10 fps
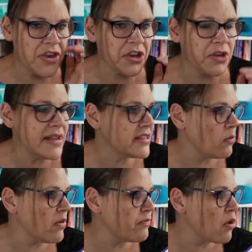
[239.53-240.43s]
you're going to end
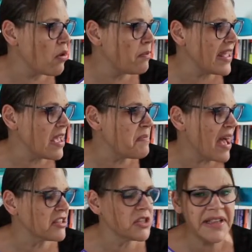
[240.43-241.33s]
up with probably
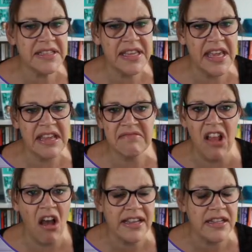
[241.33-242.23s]
about 20
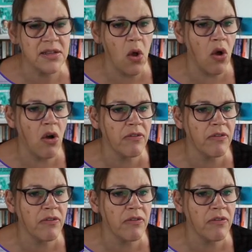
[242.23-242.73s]
lines of